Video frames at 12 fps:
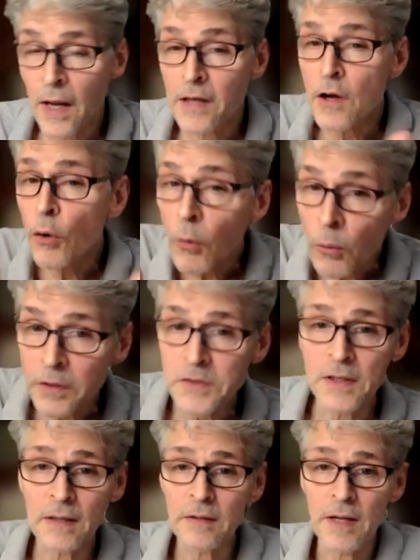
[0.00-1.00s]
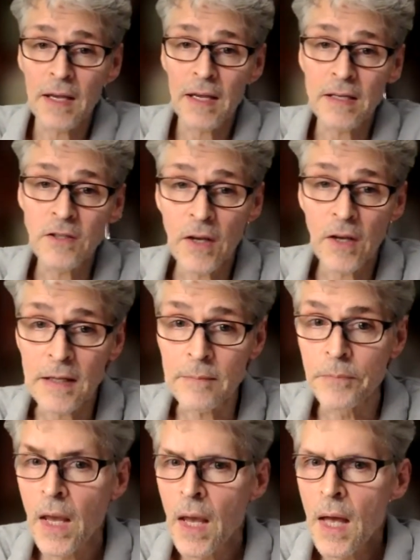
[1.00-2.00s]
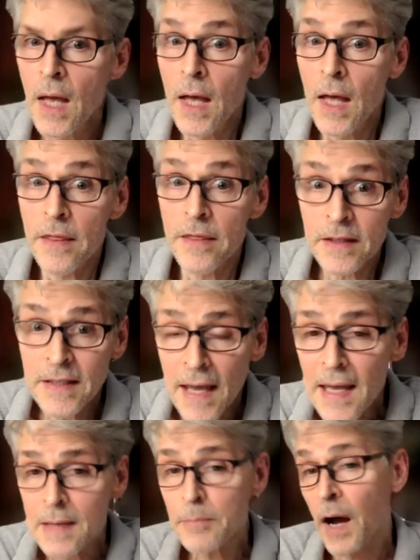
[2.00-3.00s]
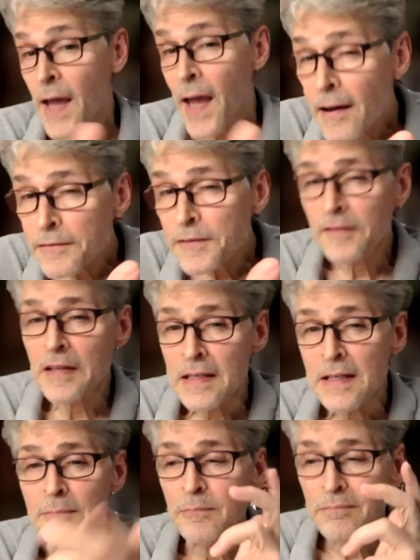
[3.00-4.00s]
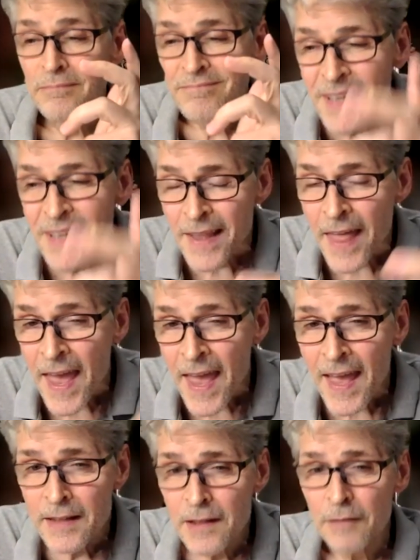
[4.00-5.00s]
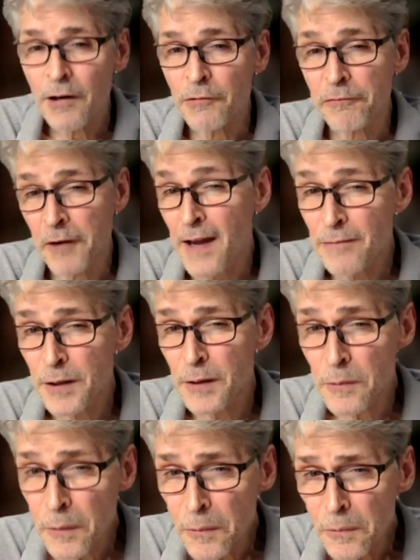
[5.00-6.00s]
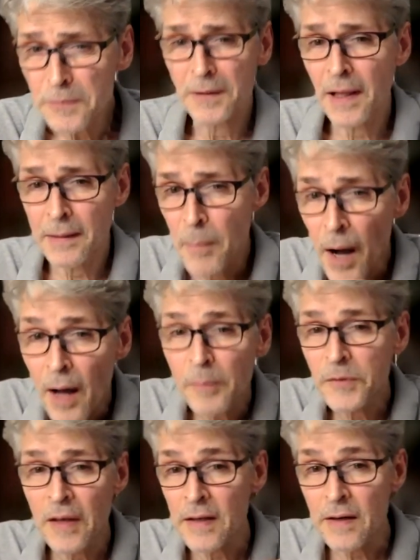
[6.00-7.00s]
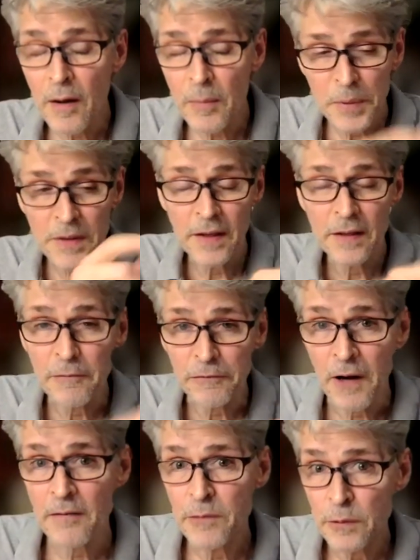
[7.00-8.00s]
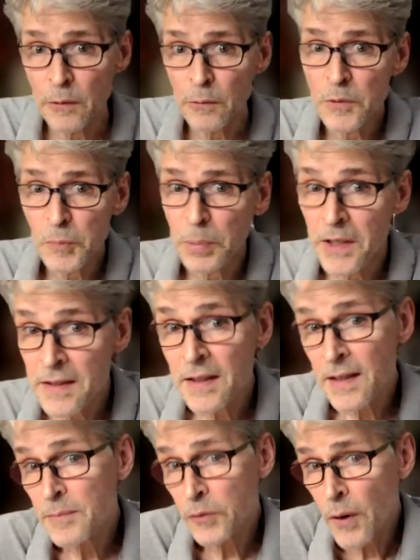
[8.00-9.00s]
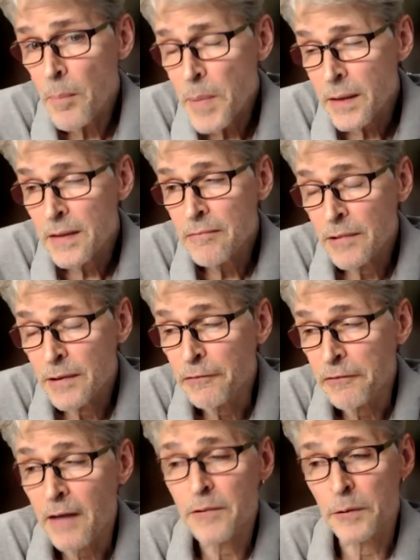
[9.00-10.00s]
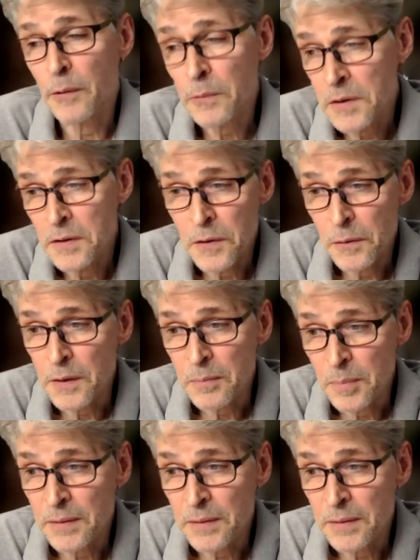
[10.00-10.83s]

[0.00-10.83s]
I know it works down to age 8. The game, I have seen it in the hand of a 5-year-old, like mom set it up and then the 5-year-old was playing the game. So I bet even a 5-year-old could do it.